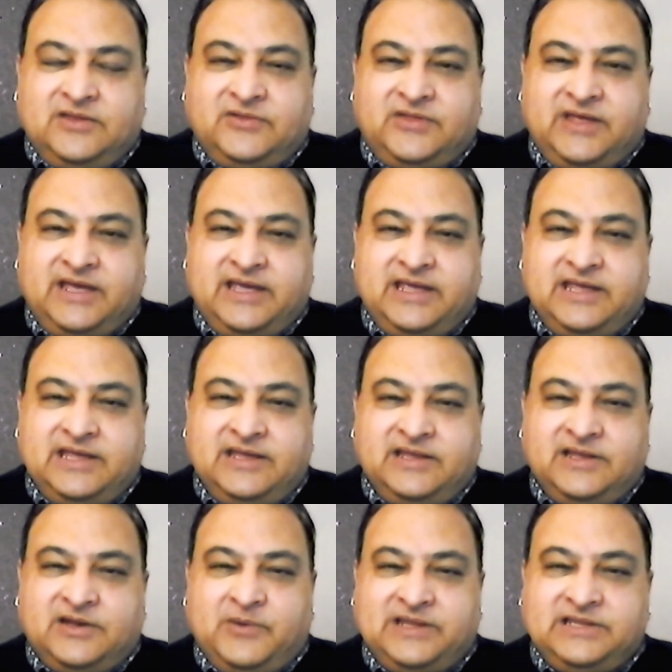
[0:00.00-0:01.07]
they,
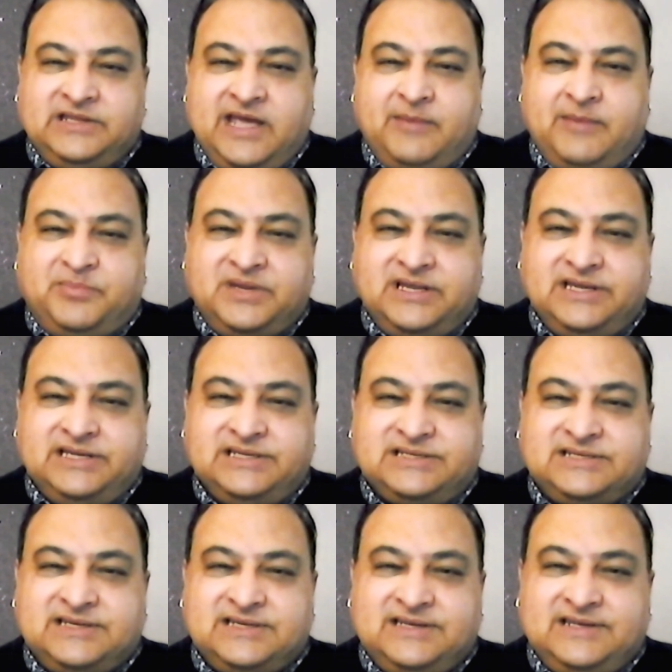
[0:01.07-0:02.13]
when the MPs
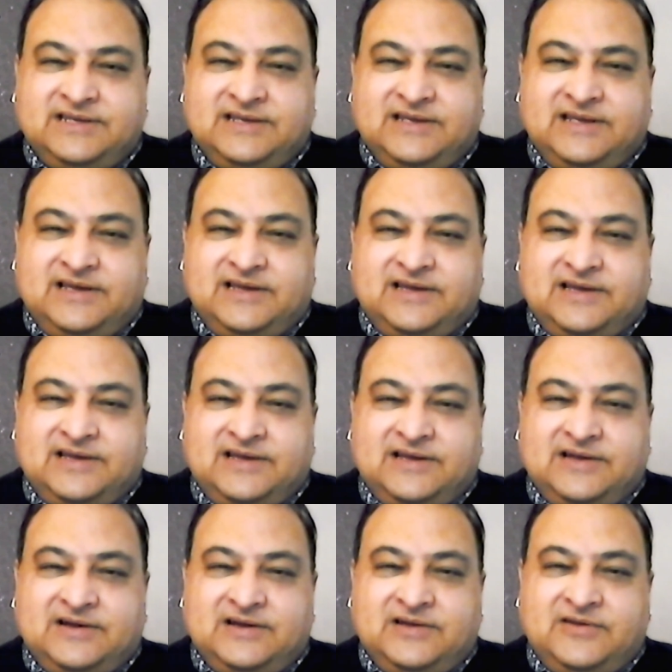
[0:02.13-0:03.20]

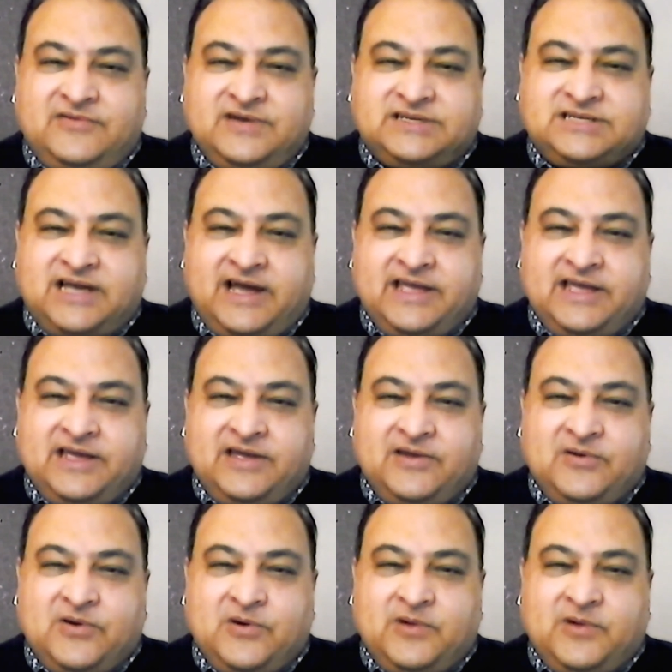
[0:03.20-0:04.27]
retire
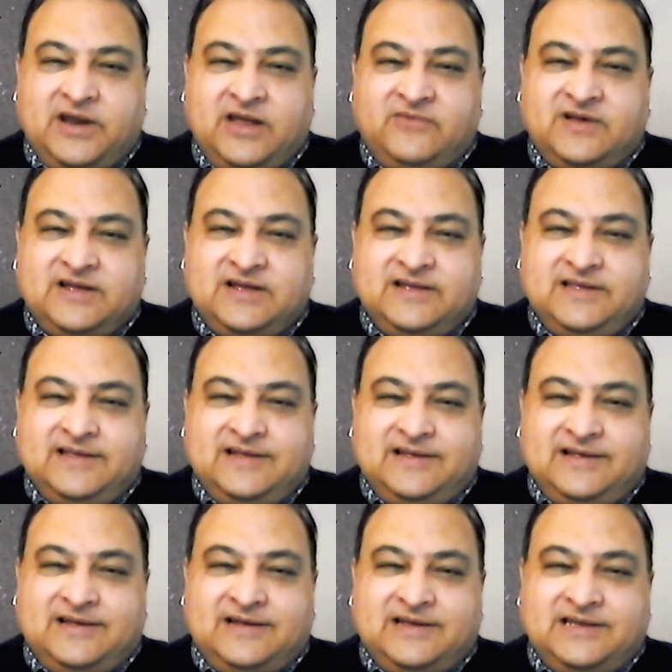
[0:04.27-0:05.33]
or whatever,
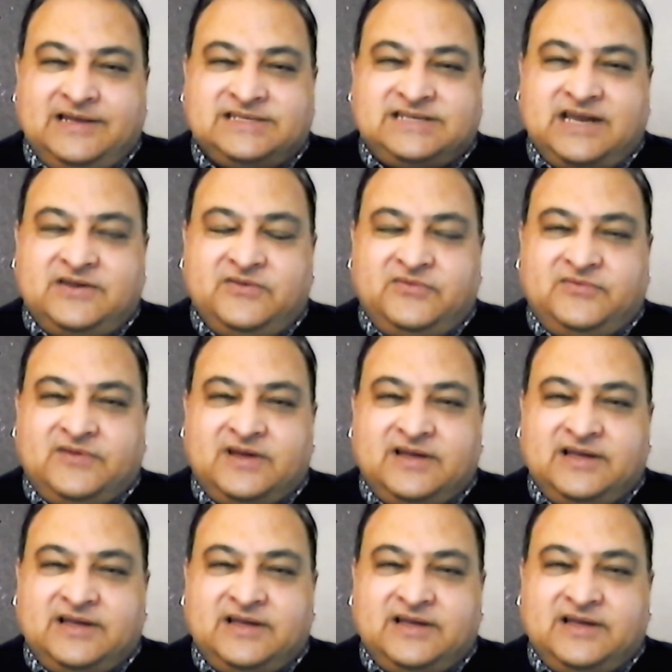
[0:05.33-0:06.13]
instead of